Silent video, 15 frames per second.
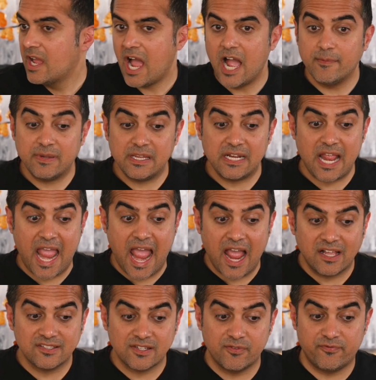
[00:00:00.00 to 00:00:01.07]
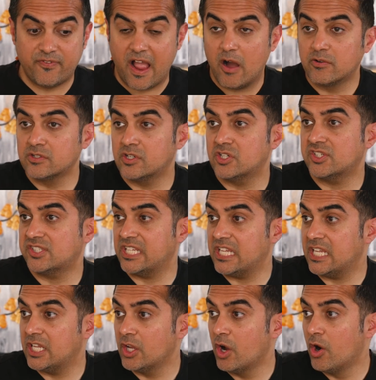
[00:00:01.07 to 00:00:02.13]
I mean, as a founder
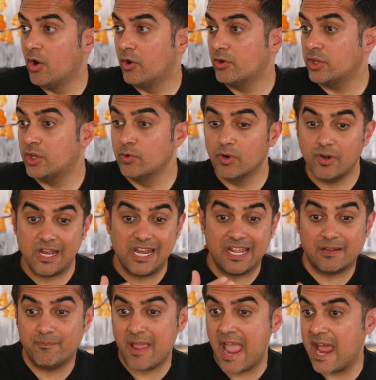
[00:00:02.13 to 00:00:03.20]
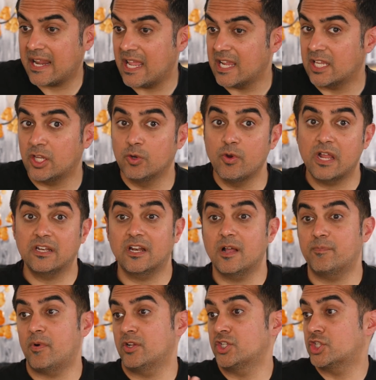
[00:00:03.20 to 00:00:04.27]
CEO, you were enigmatic. You ended
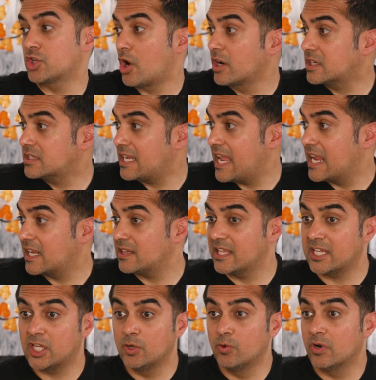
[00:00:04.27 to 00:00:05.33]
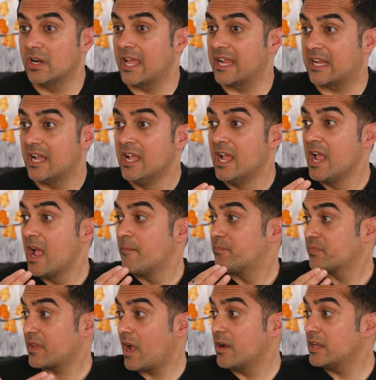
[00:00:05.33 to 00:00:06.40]
up on Shark Tank. Like you were like,
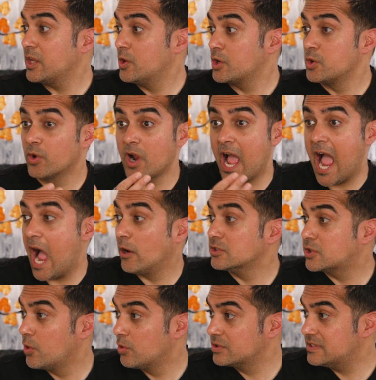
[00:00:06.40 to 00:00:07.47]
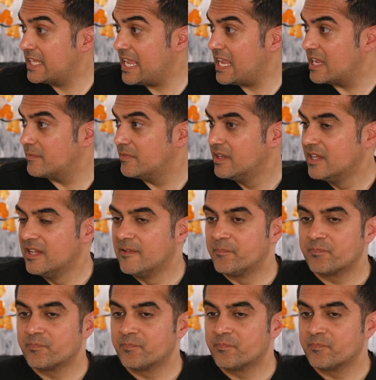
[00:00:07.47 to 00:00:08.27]
you were a household name.